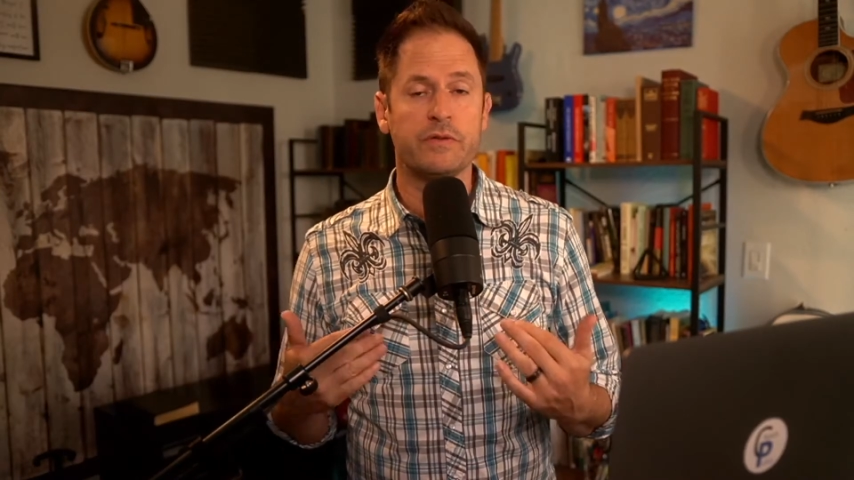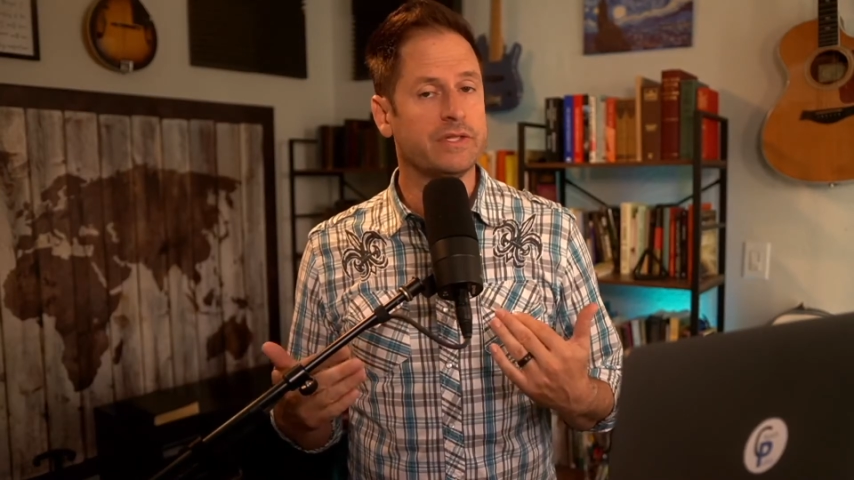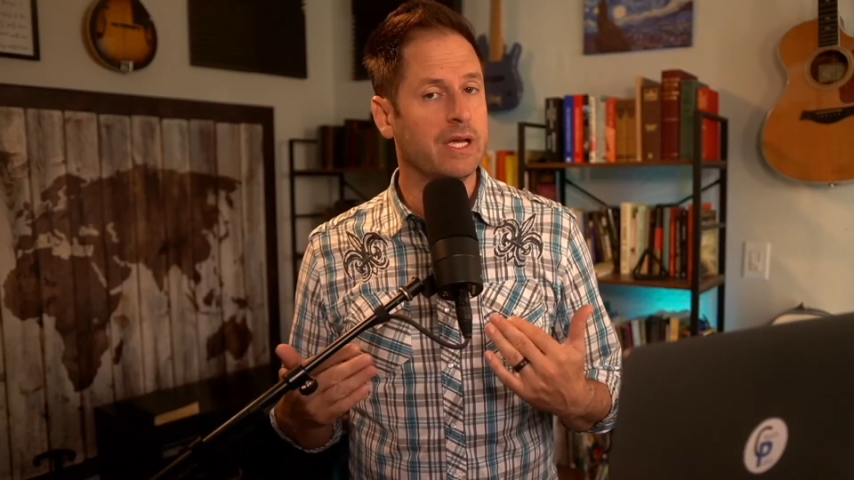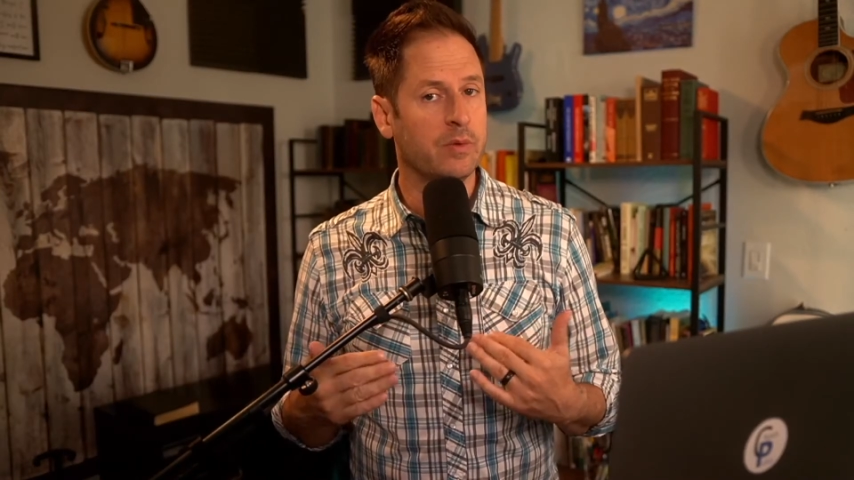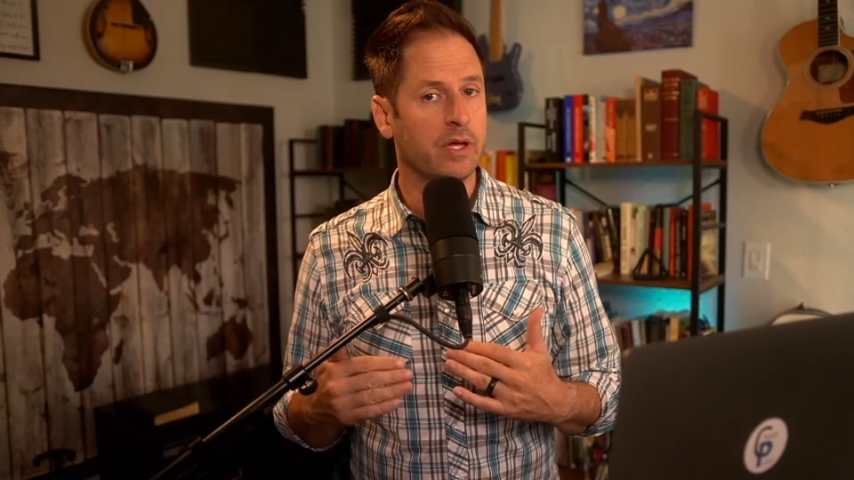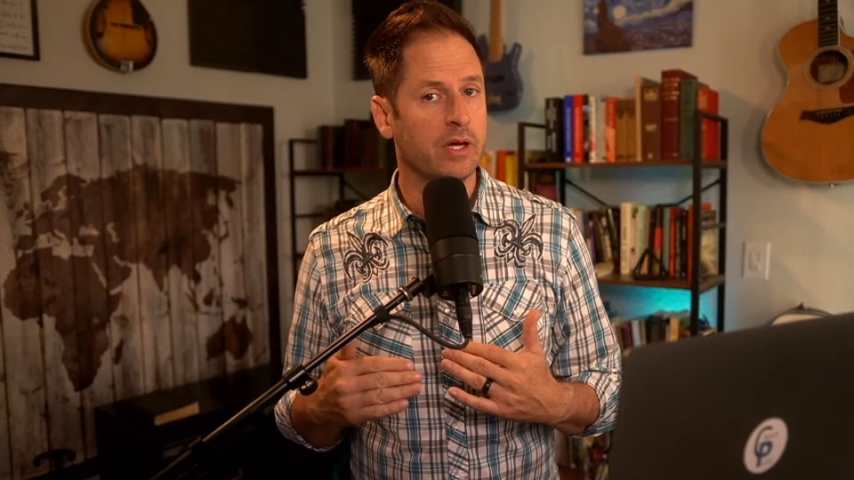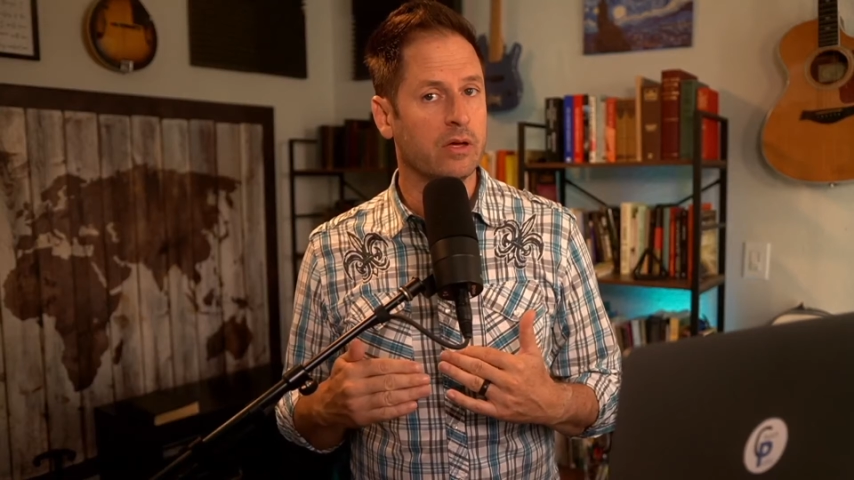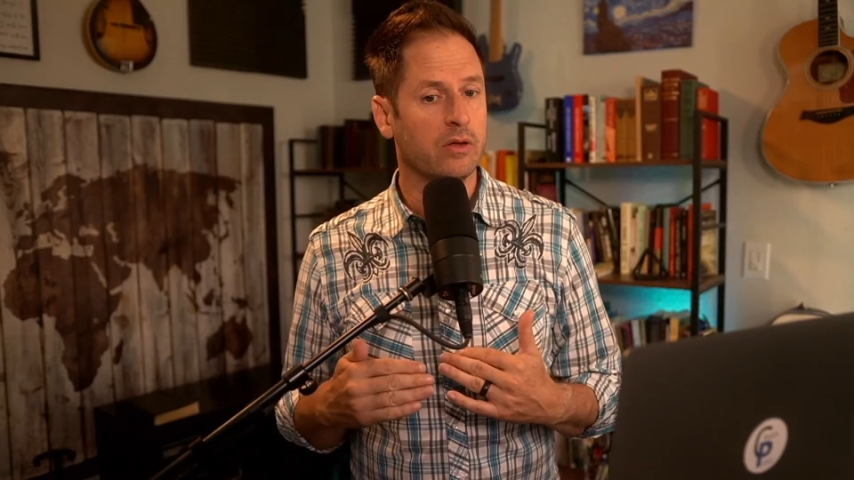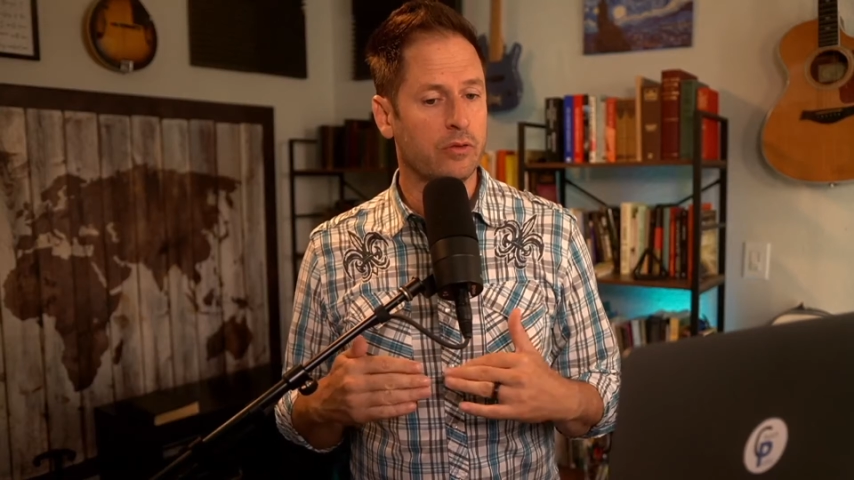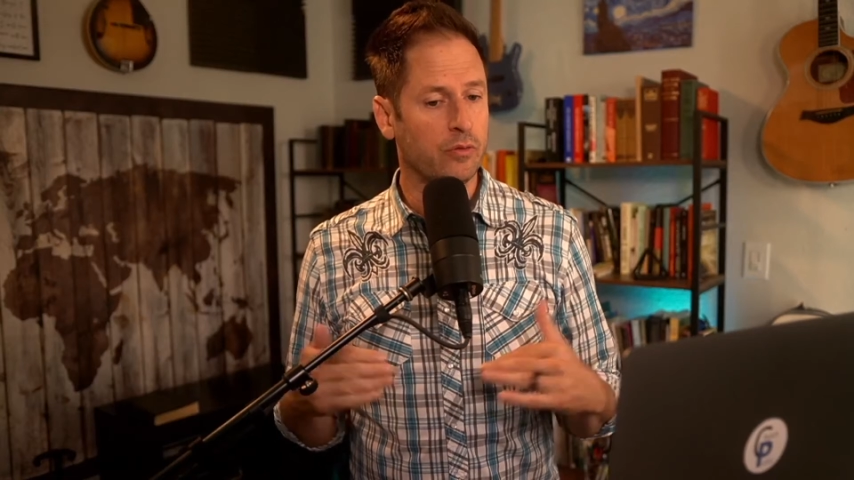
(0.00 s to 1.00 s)
the same thing
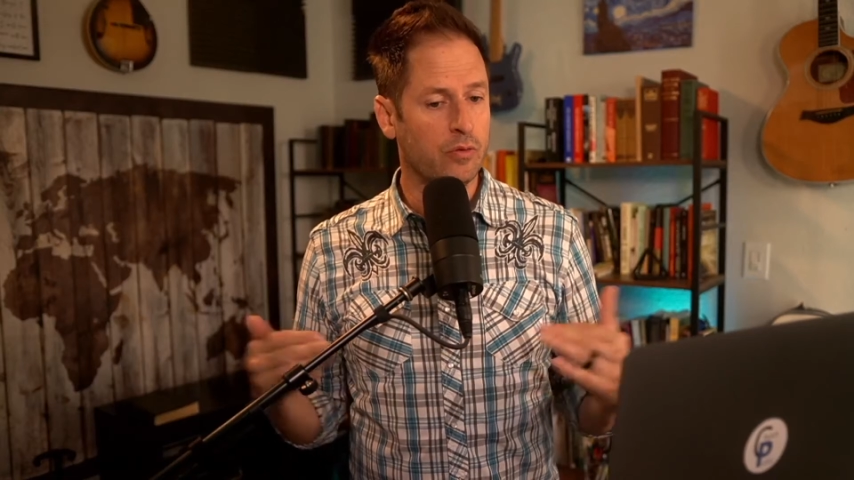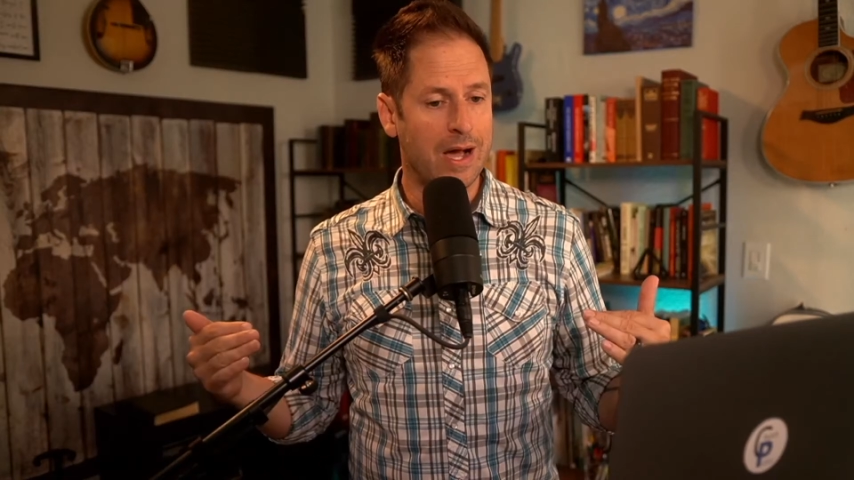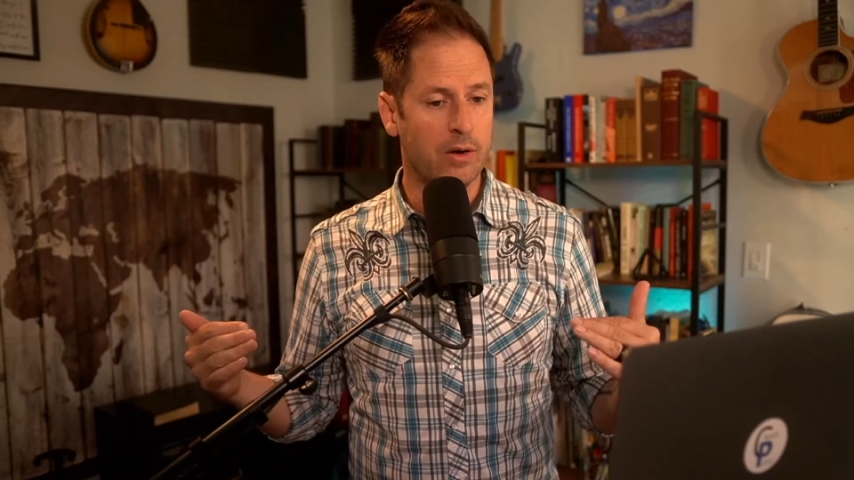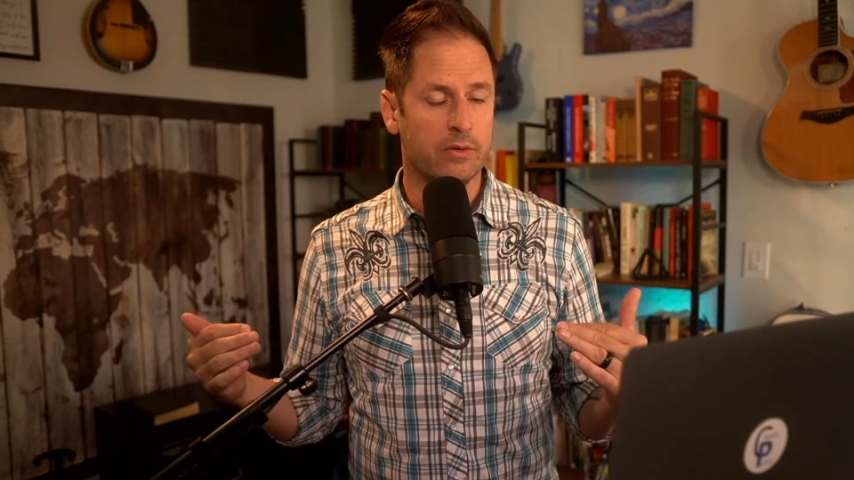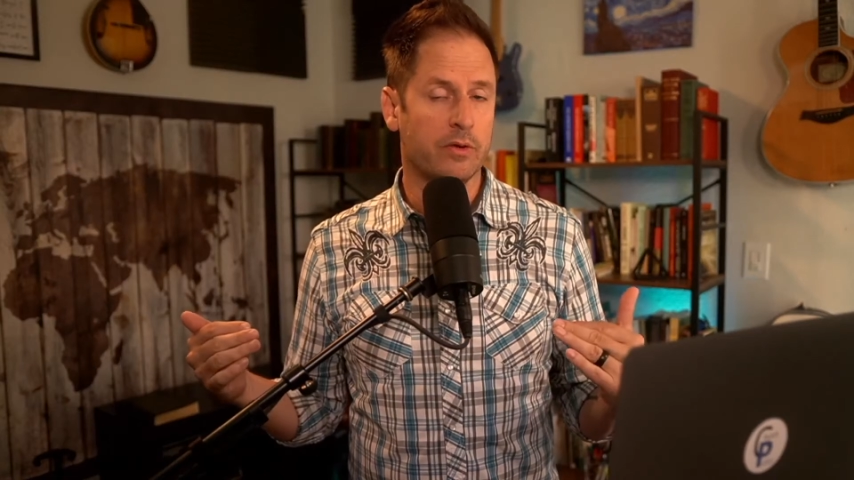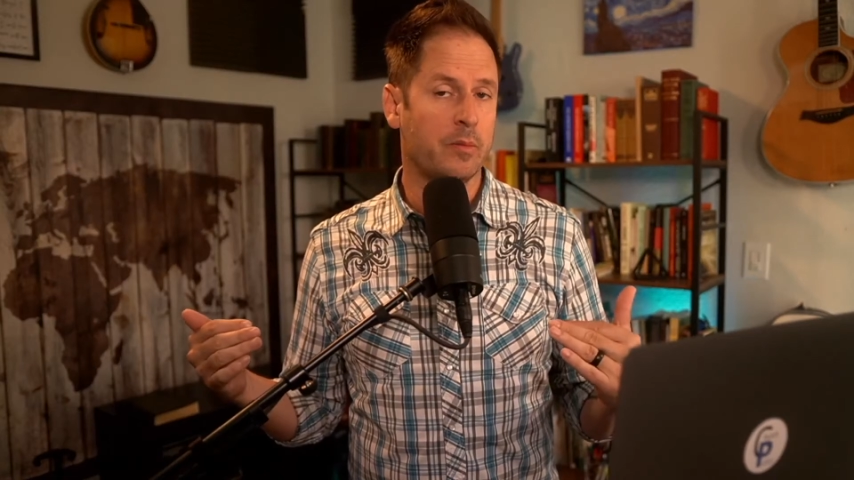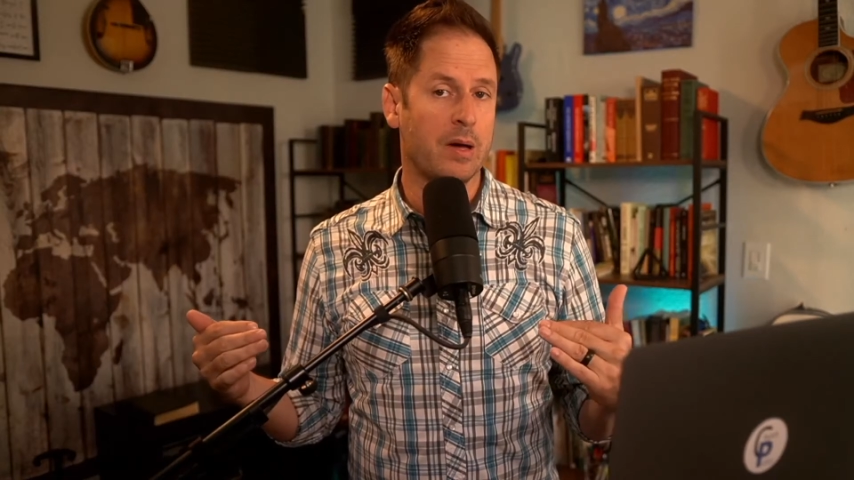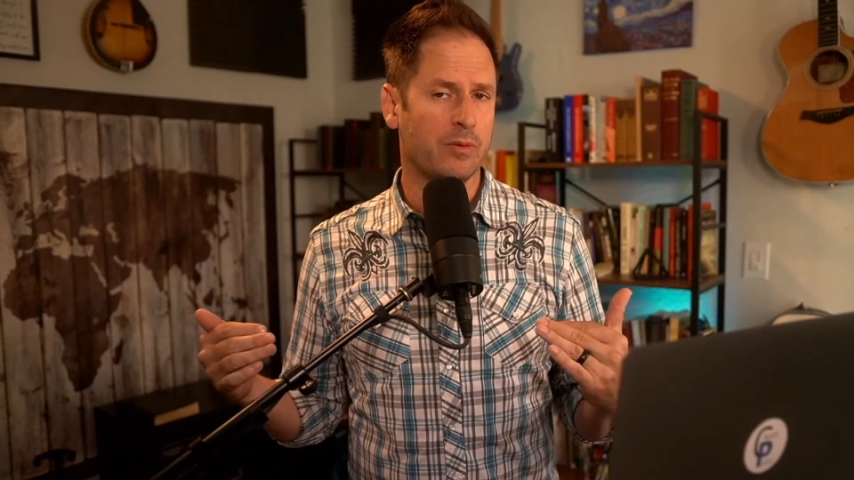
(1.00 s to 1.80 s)
throughout the Bible.